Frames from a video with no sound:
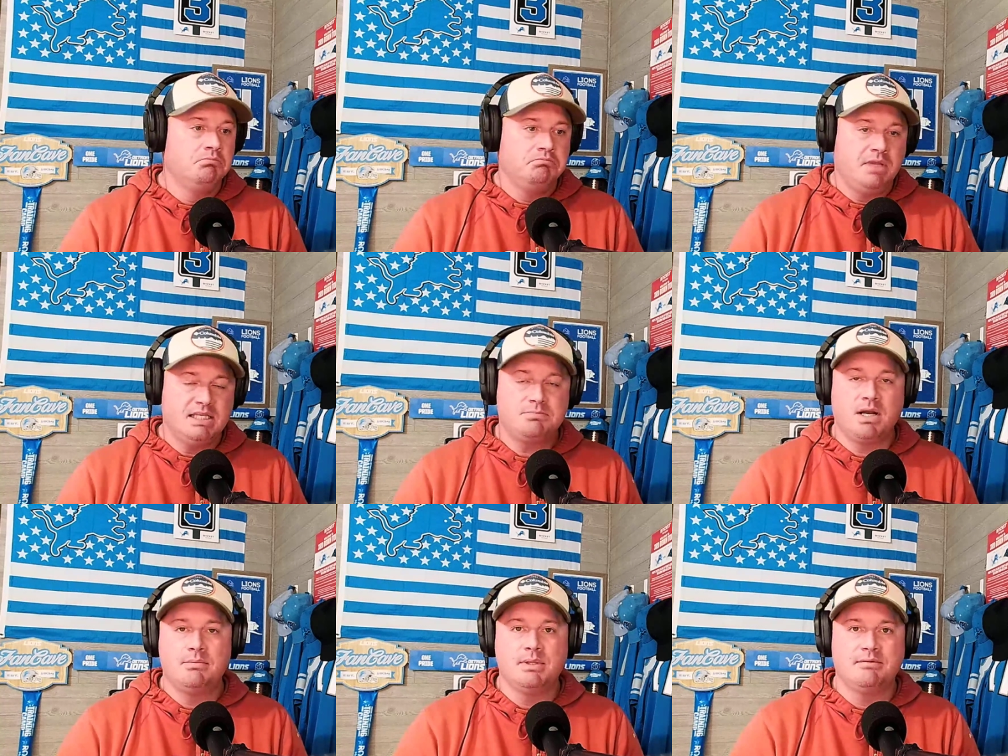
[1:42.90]
That's
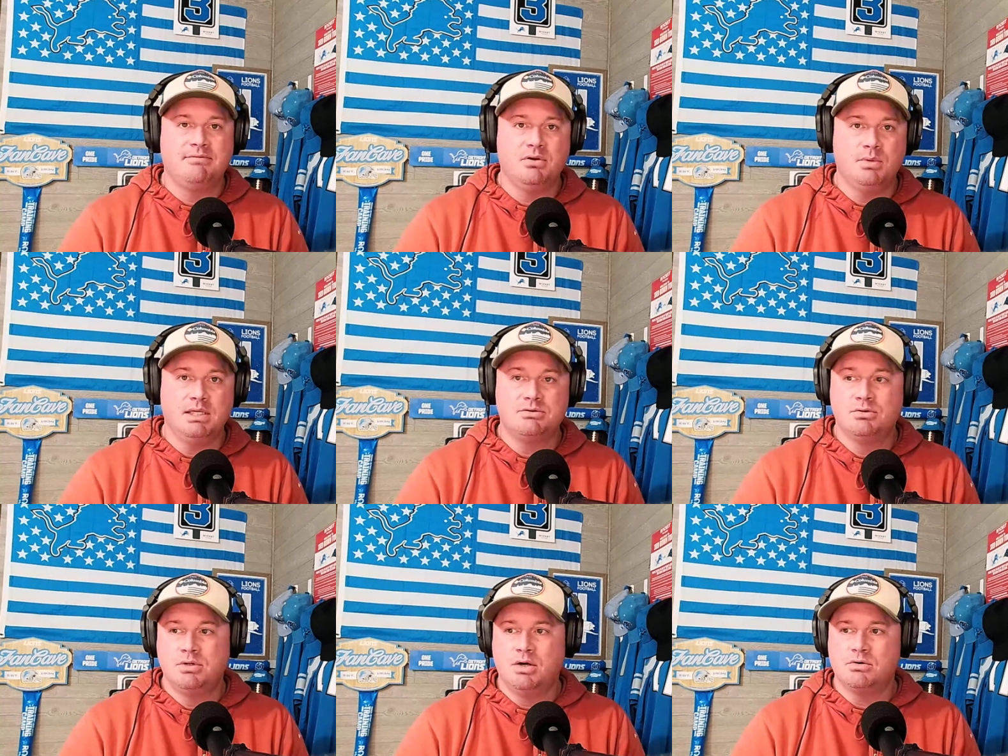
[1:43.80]
probably a few weeks.
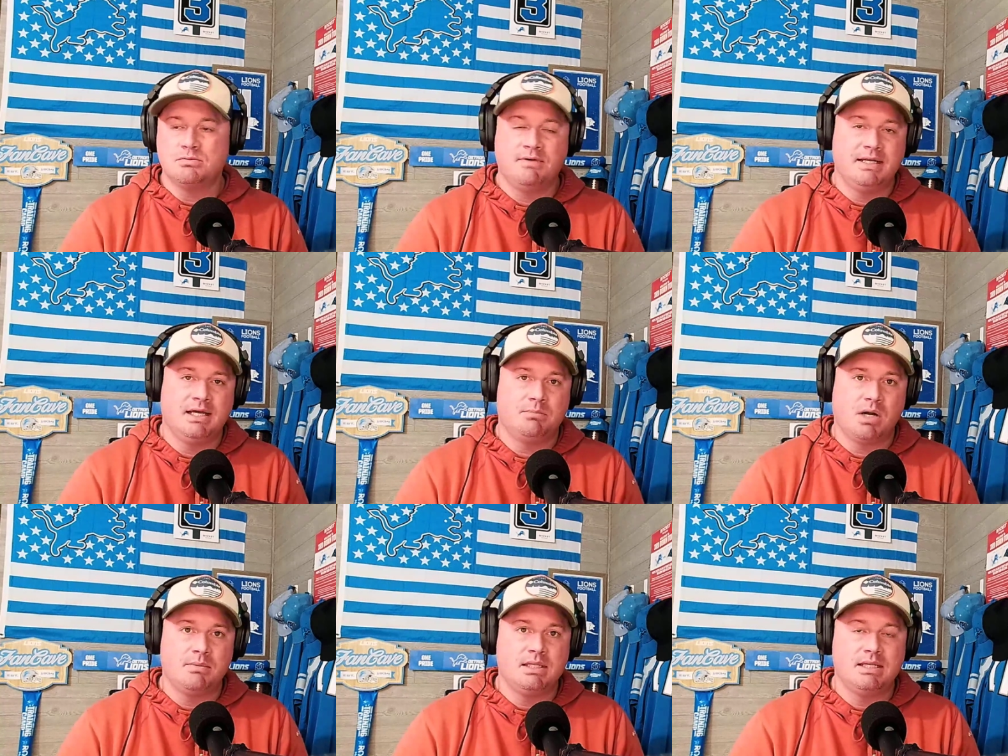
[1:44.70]
Who knows? Find out
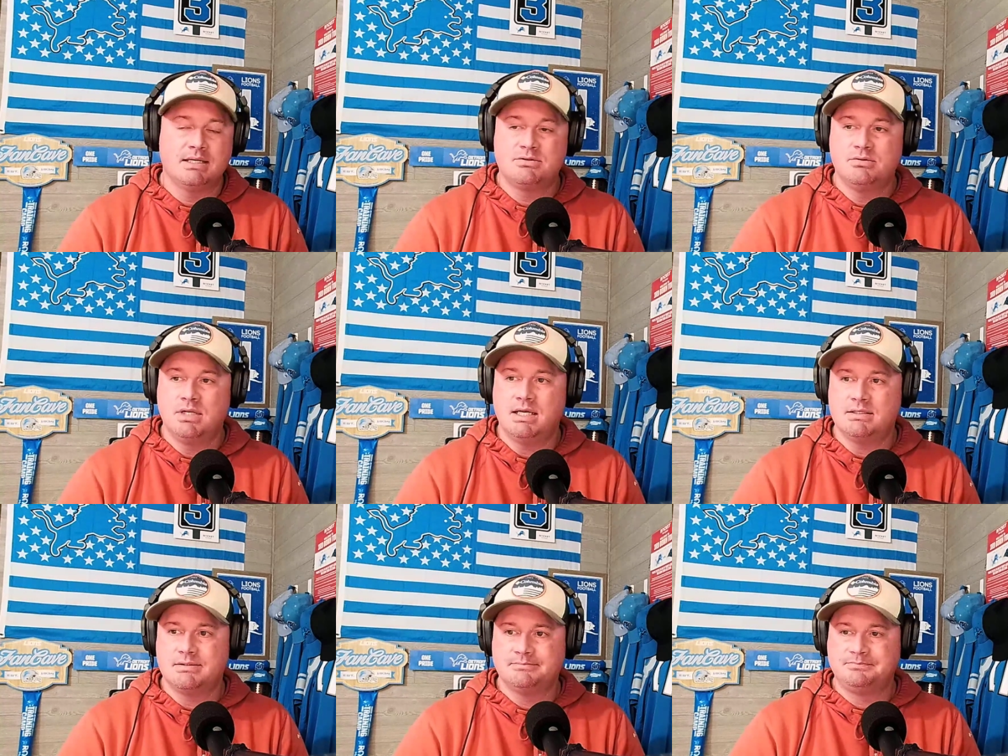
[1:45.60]
probably in the next two days.